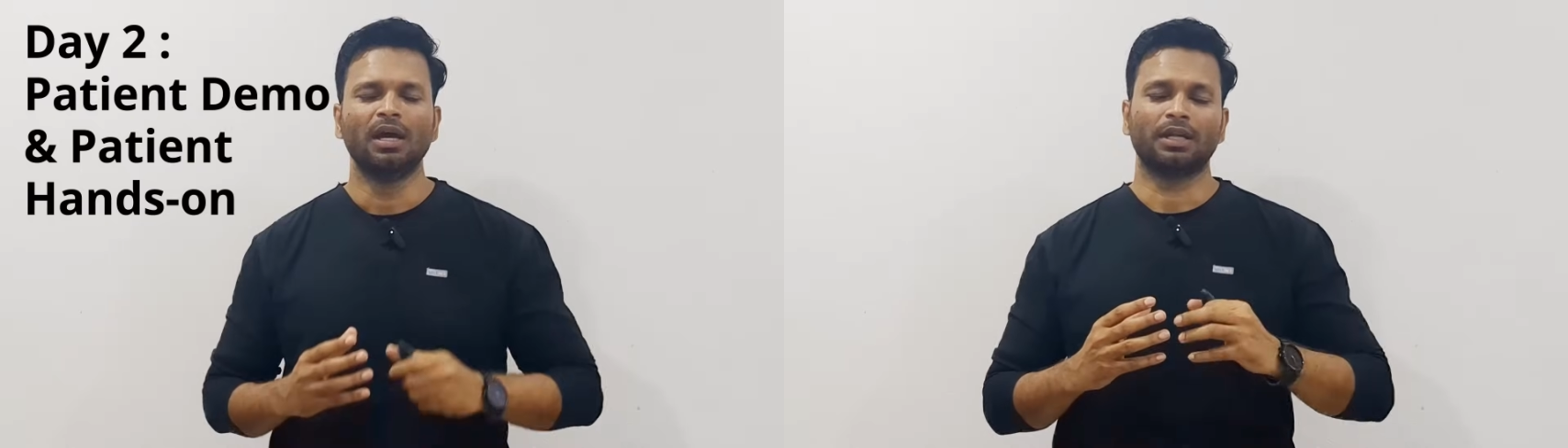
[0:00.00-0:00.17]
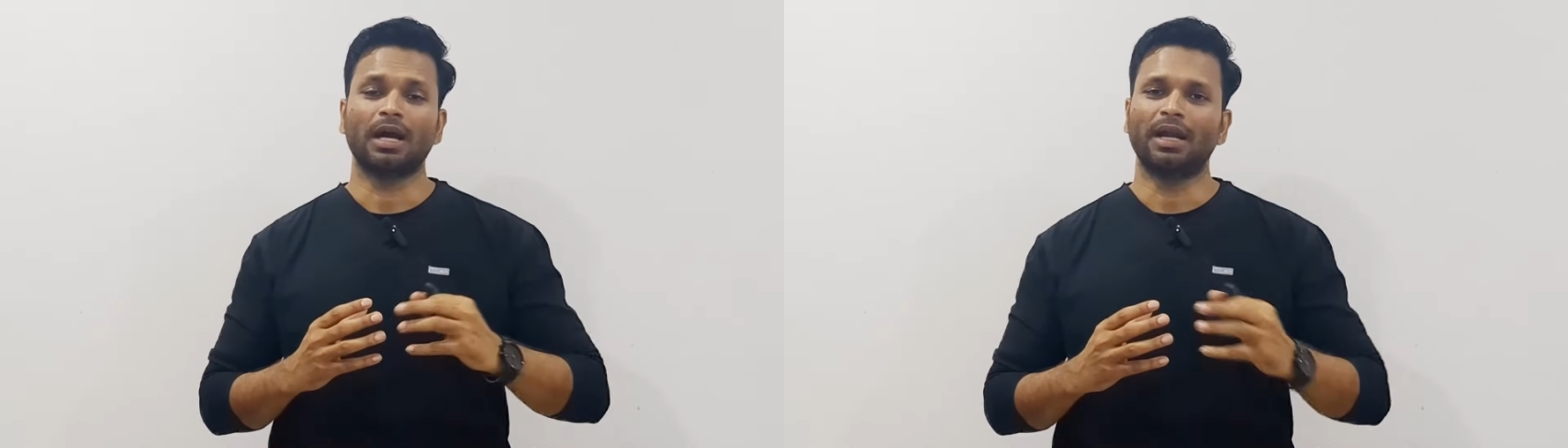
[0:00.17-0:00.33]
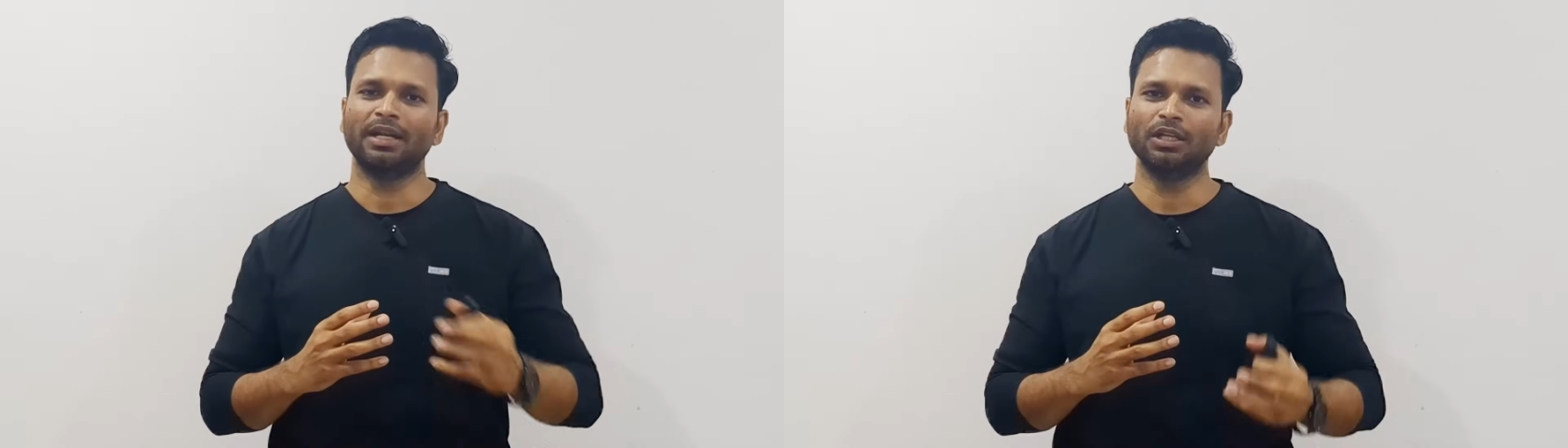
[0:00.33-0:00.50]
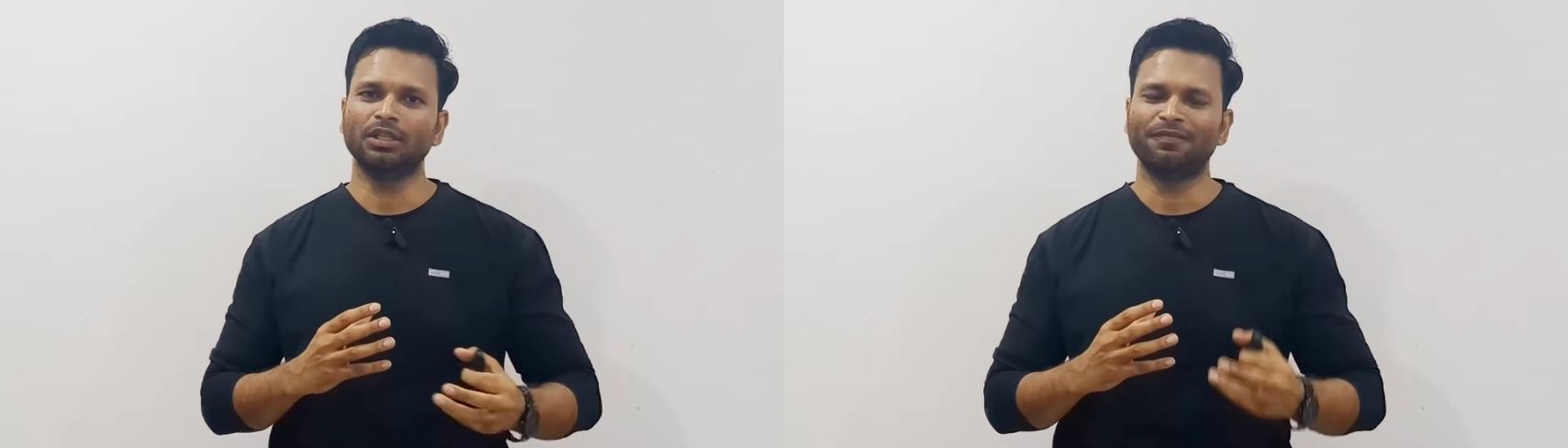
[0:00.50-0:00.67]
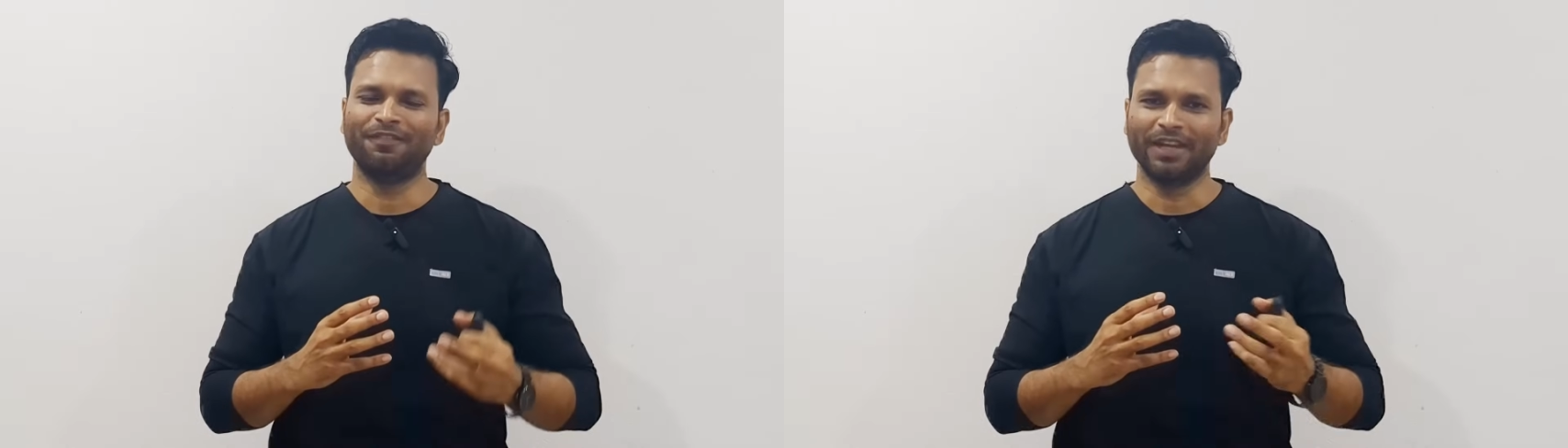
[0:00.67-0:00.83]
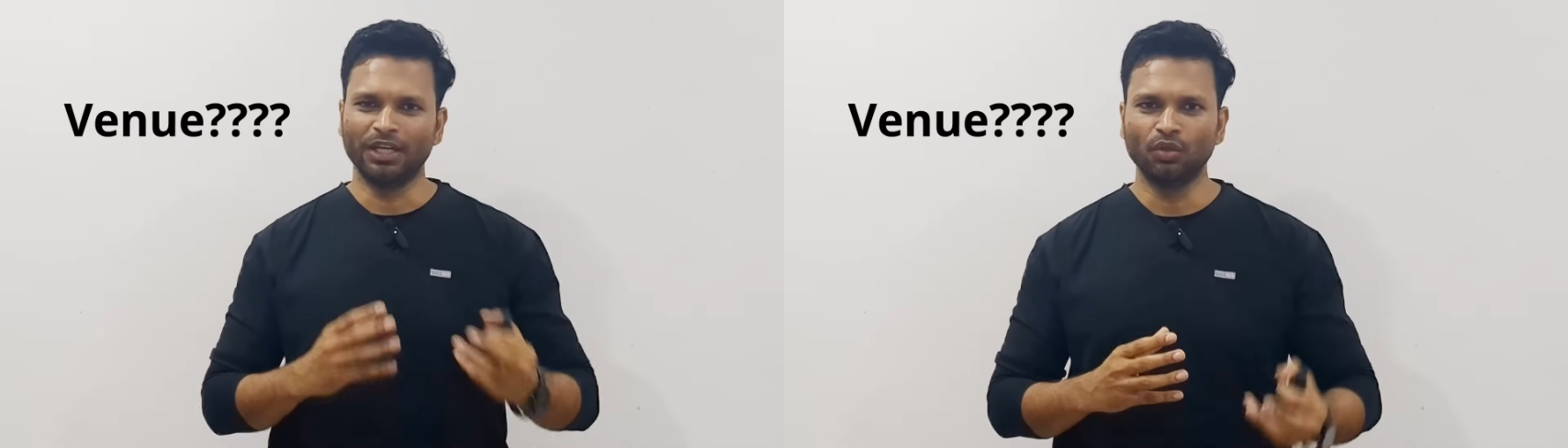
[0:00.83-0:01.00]
Regarding the
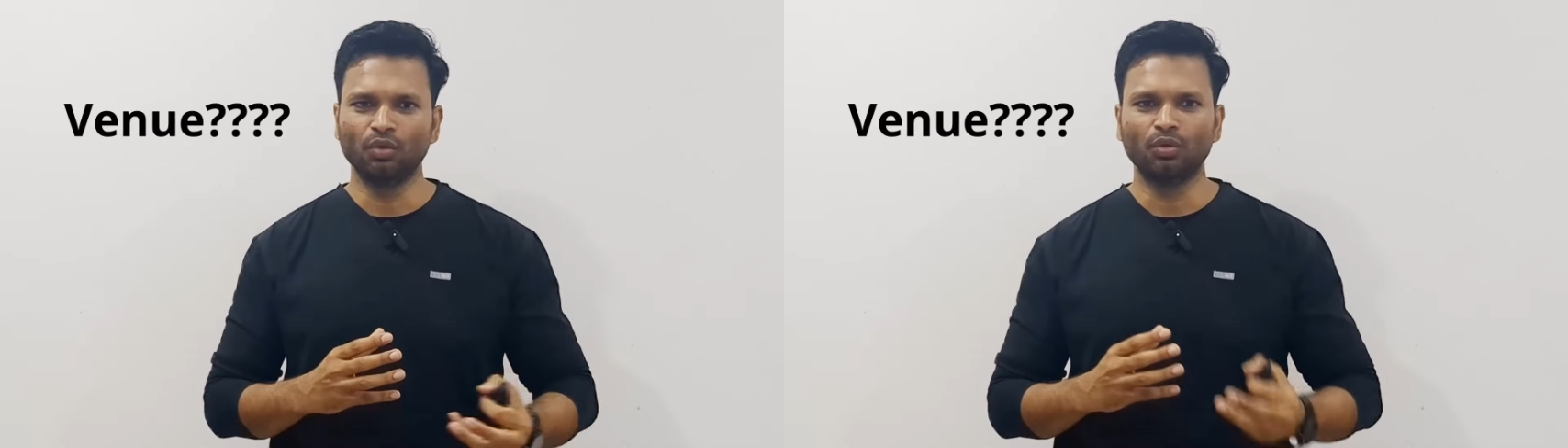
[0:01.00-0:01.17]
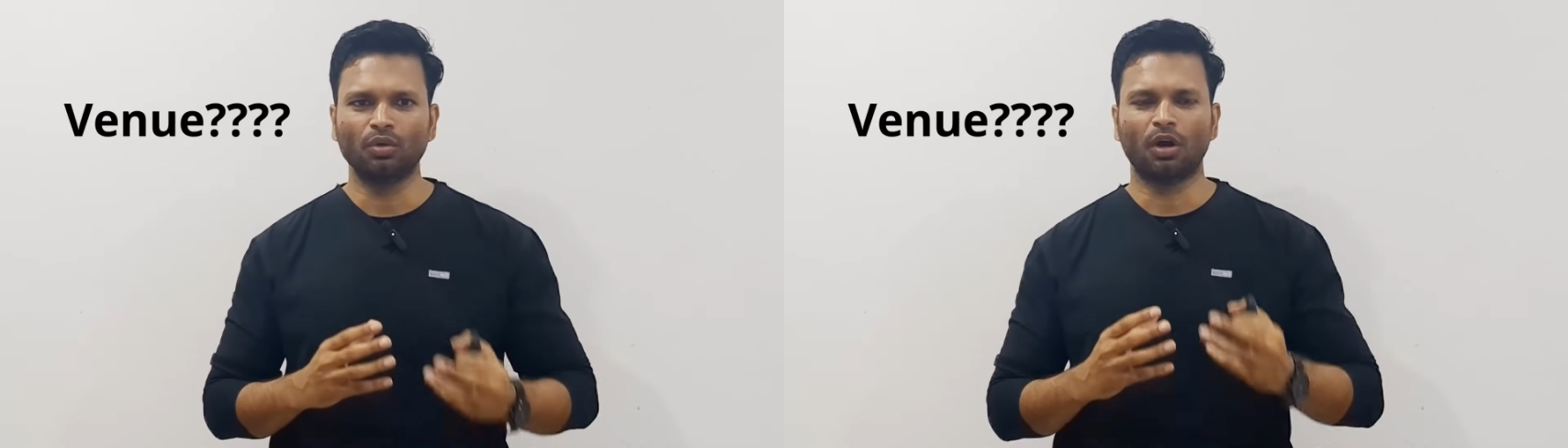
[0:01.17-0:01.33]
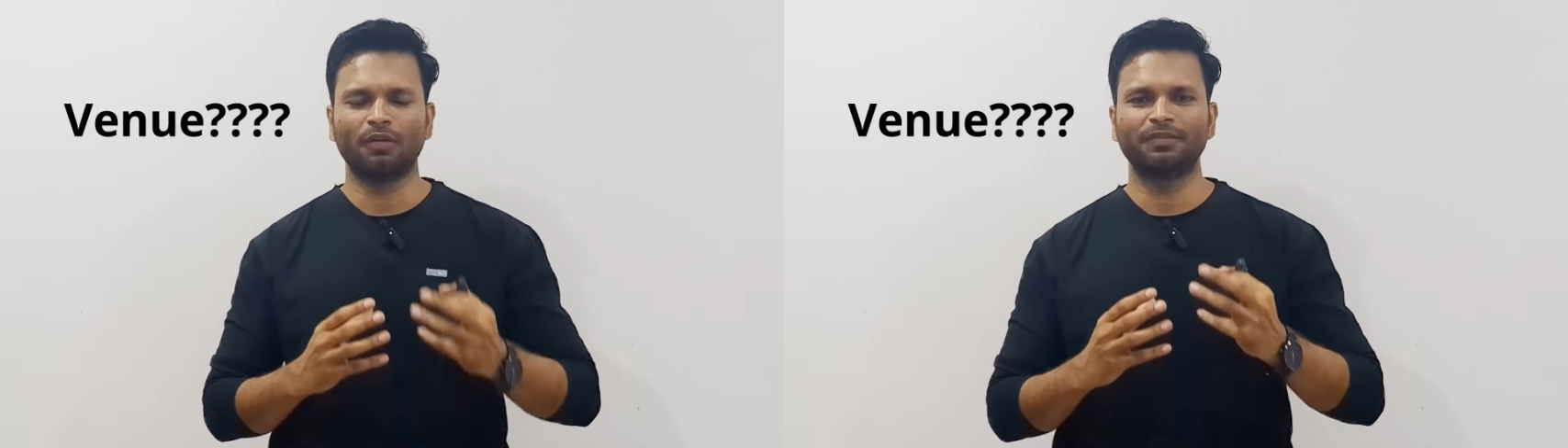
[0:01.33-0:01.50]
venue